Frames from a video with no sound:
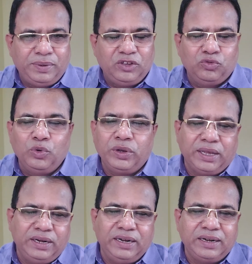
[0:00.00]
Facebook
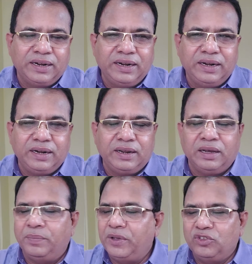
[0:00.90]
and
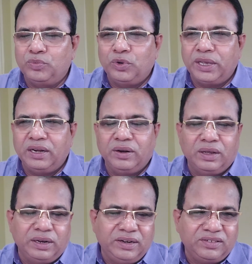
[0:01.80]

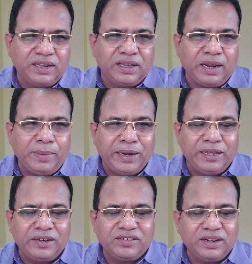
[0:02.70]
Instagram
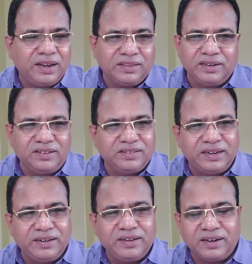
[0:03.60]
addiction are the
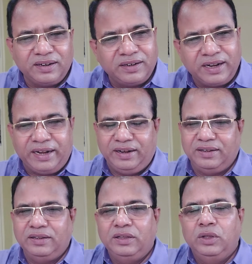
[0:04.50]
recent trend.
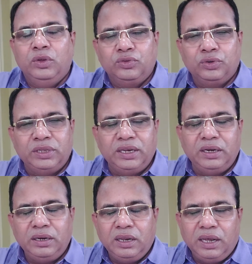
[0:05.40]
So
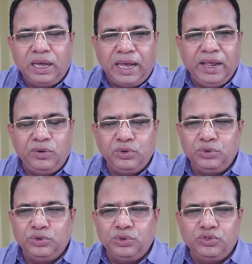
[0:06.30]
then I have
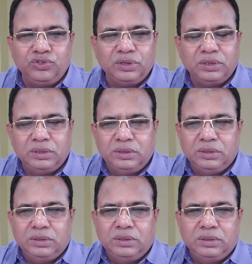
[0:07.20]
to use
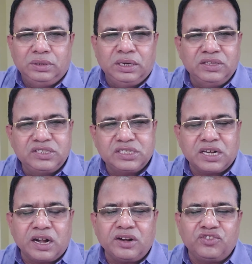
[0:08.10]

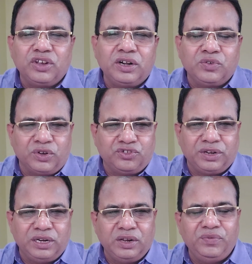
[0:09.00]
unstructured
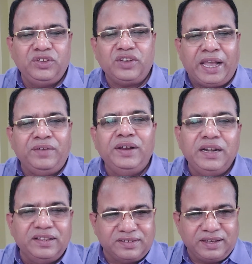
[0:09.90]
questionnaire which I
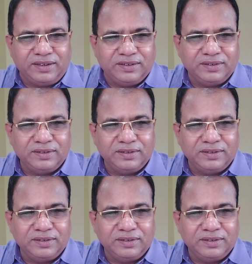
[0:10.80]
will design.